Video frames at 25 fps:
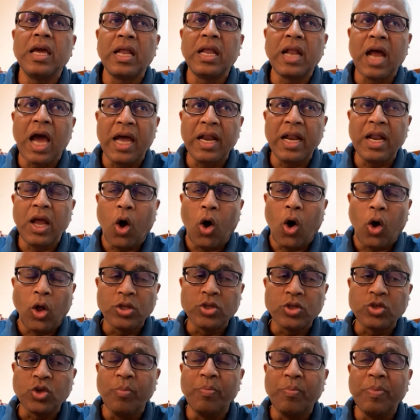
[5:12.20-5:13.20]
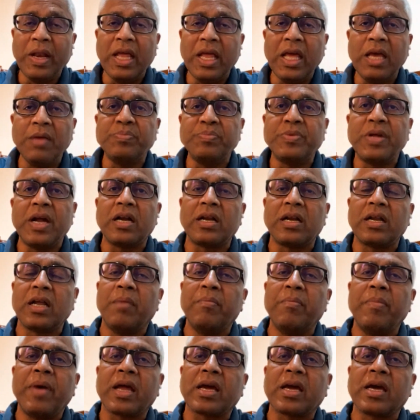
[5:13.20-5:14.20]
Iran also believe that
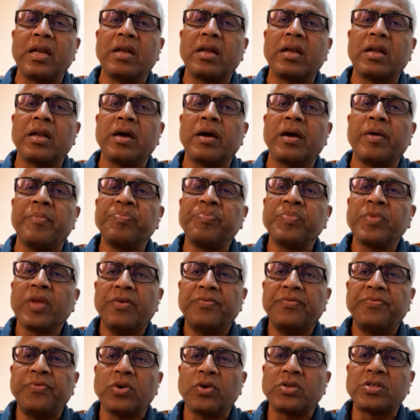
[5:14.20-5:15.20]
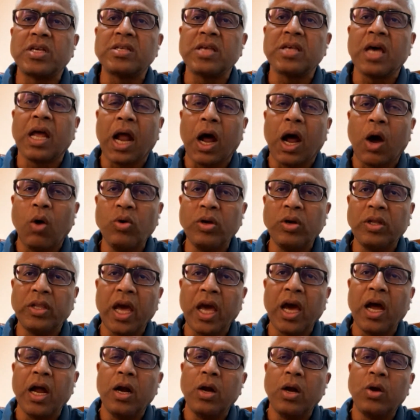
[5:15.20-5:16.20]
American forces are out
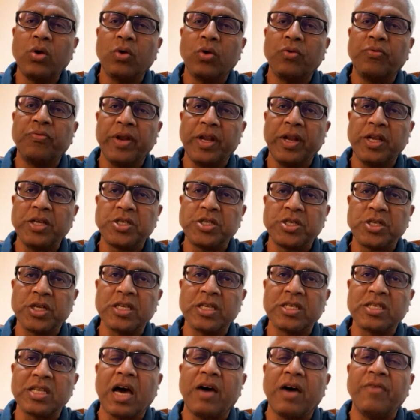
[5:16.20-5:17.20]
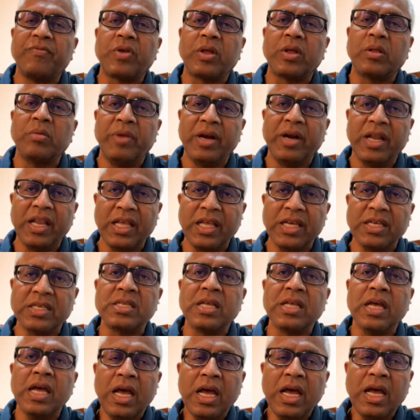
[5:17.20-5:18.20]
there to finish Islam from the Middle
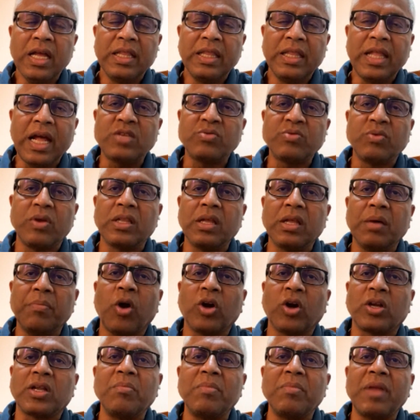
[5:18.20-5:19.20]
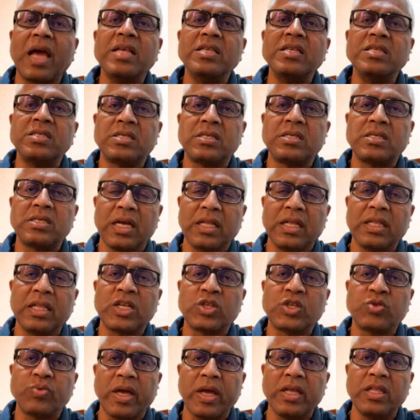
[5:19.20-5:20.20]
East. That's one of the bottom lines, and
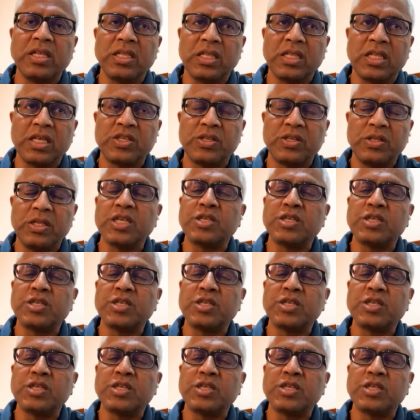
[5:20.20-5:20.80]
that's why this.